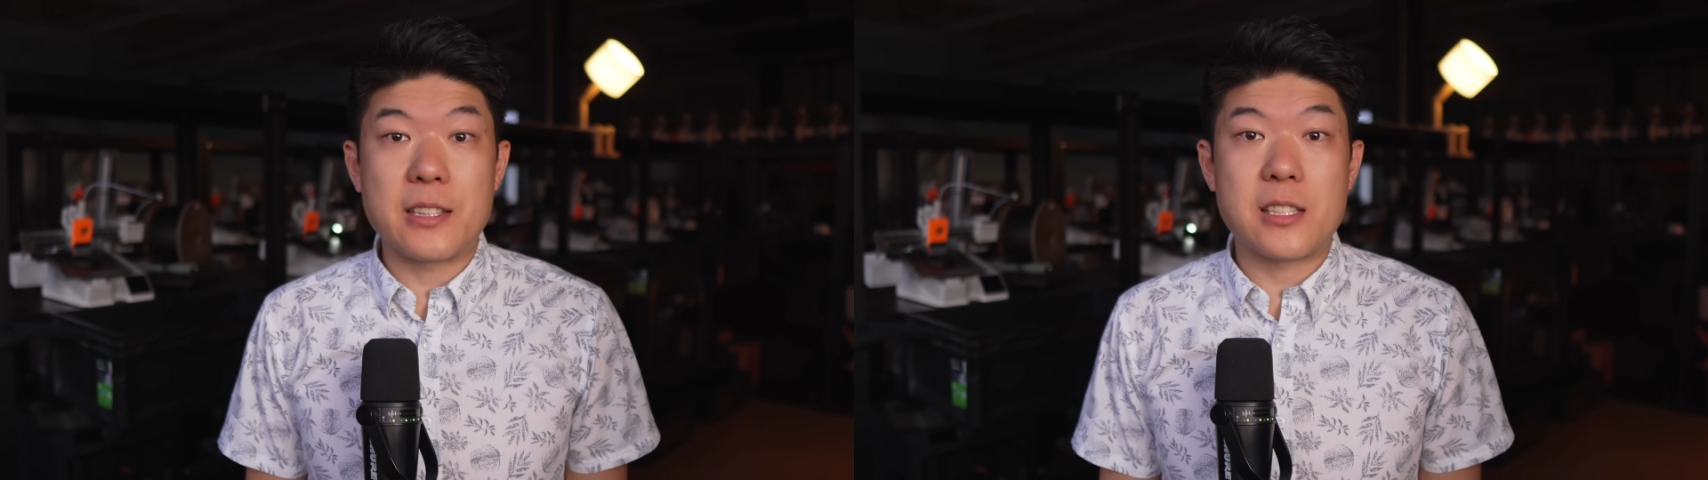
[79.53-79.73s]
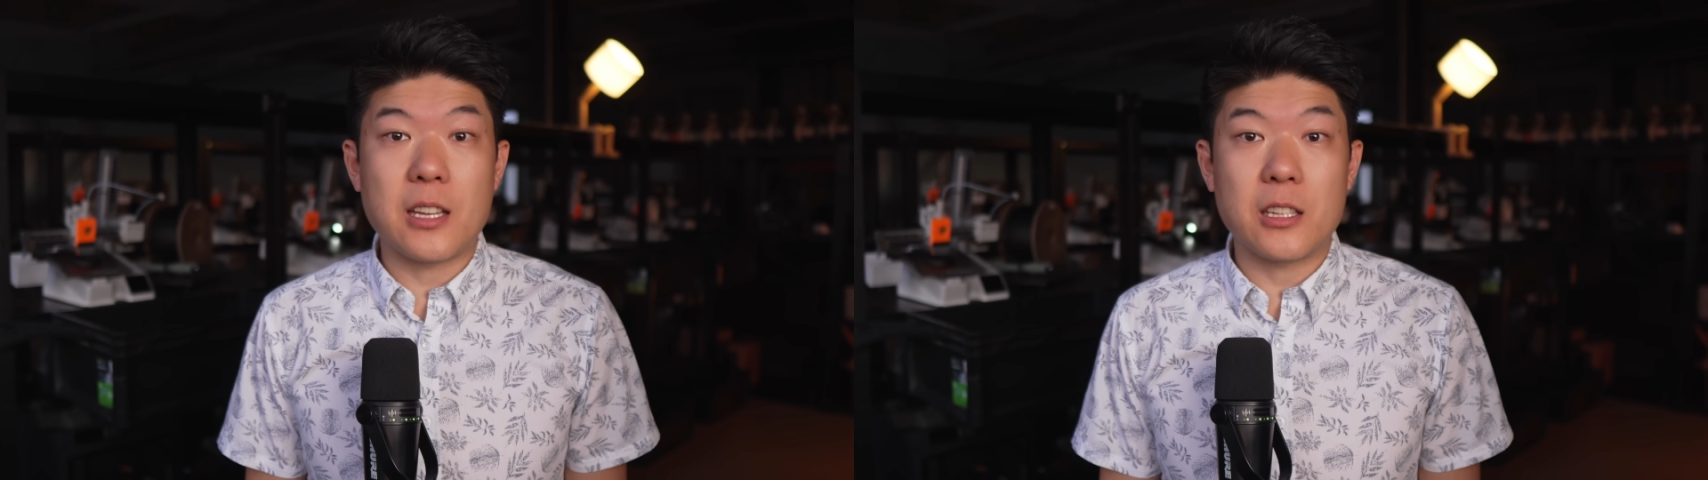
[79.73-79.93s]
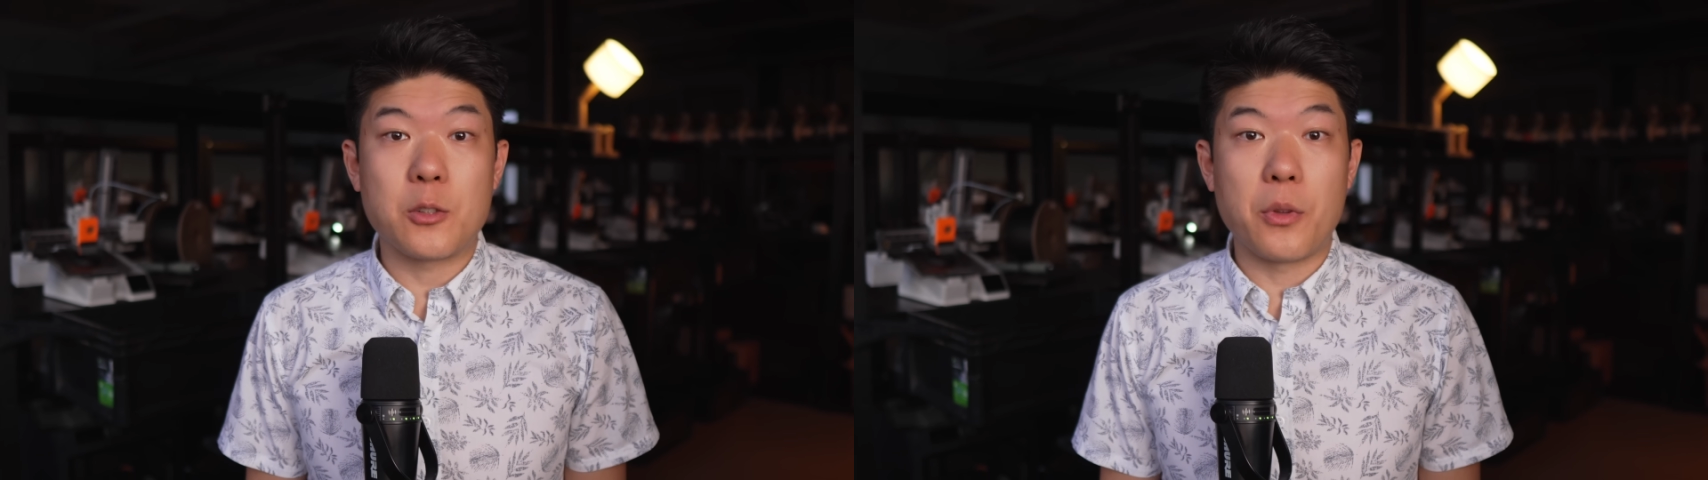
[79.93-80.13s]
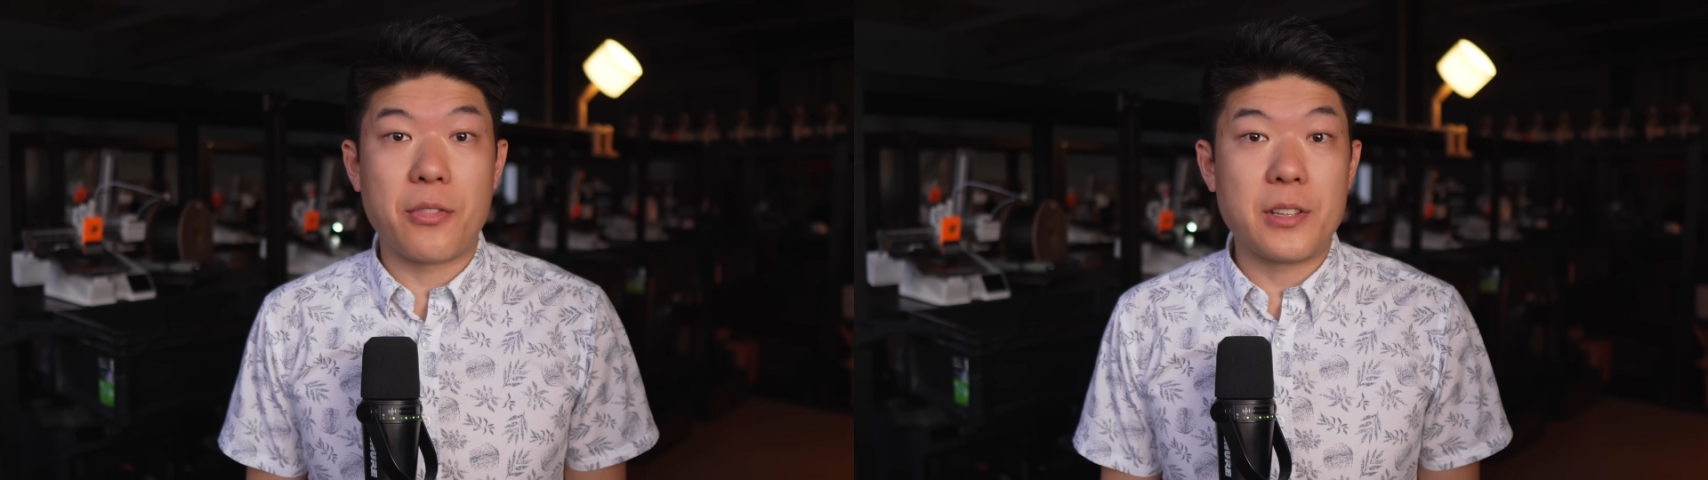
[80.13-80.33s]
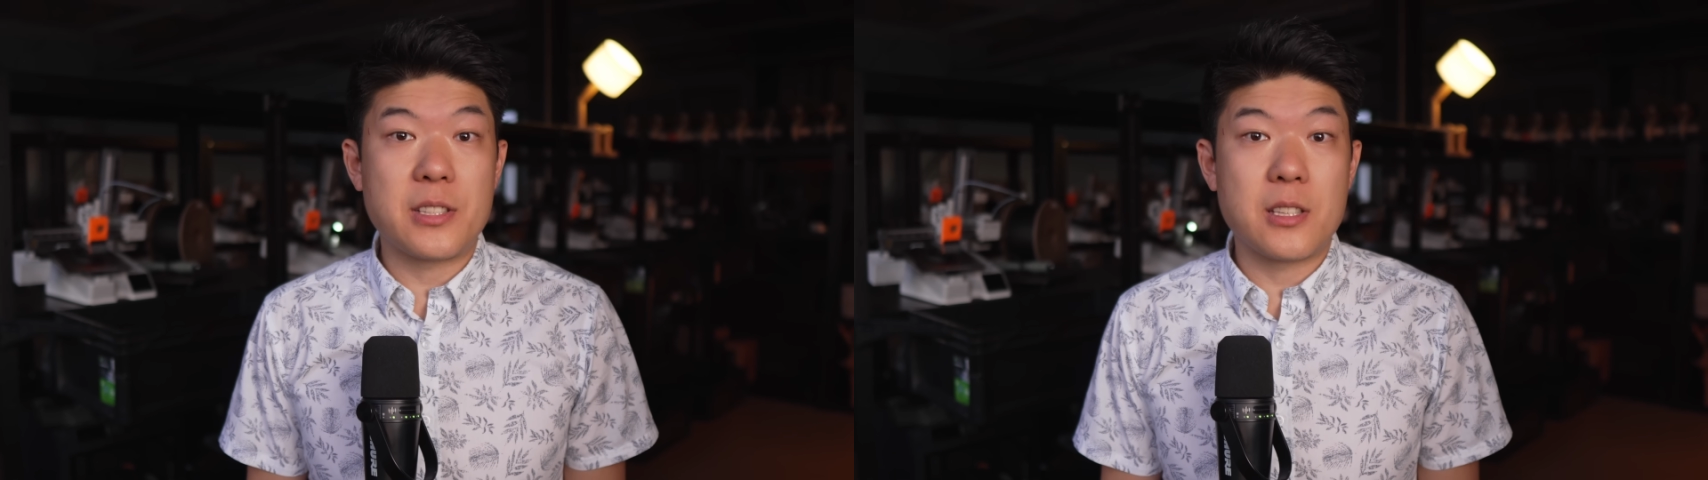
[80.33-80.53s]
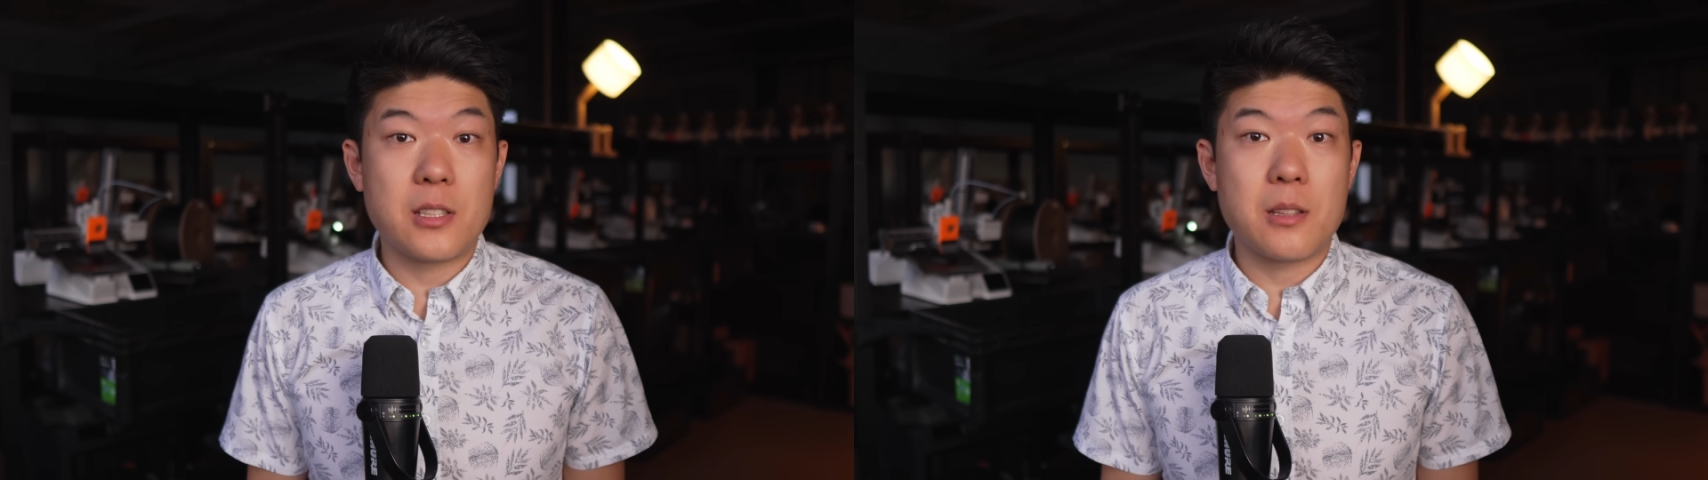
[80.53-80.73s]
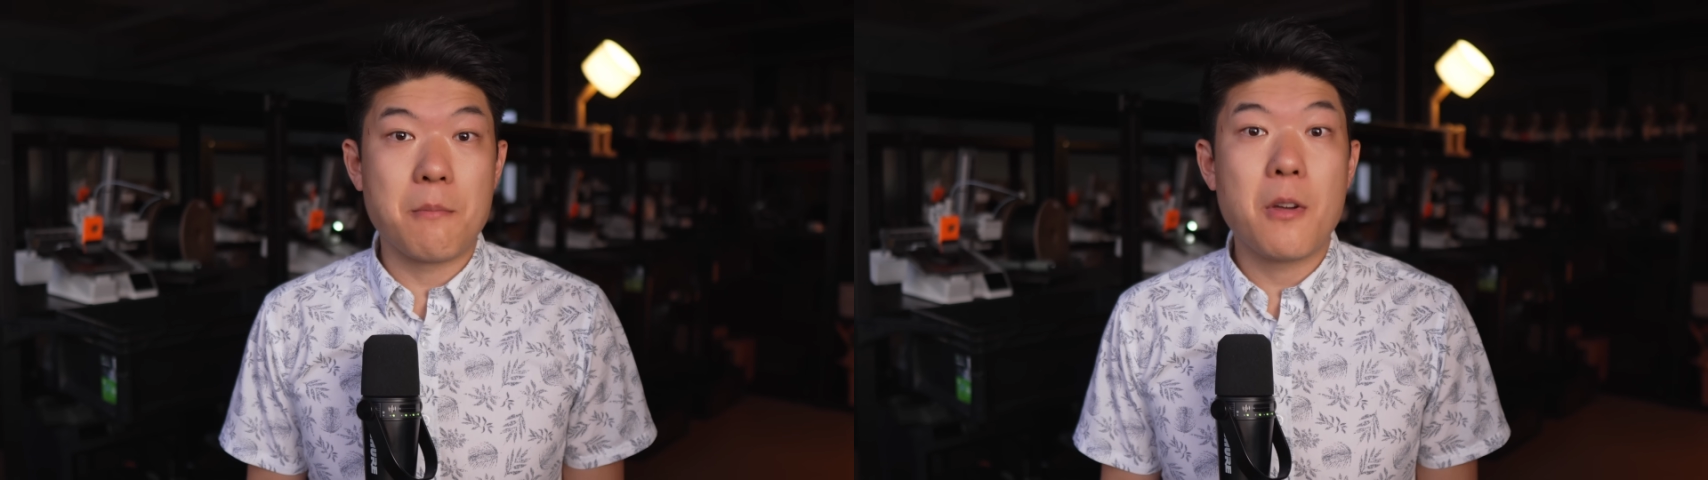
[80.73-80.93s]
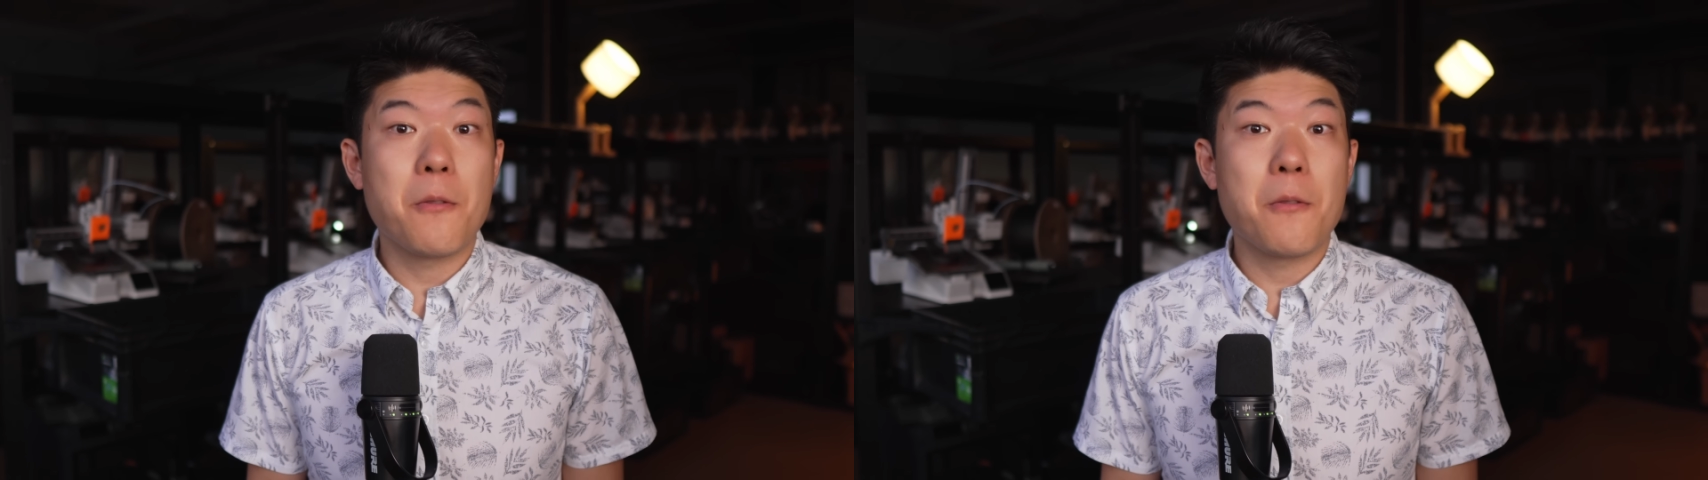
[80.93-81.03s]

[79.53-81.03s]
started with this system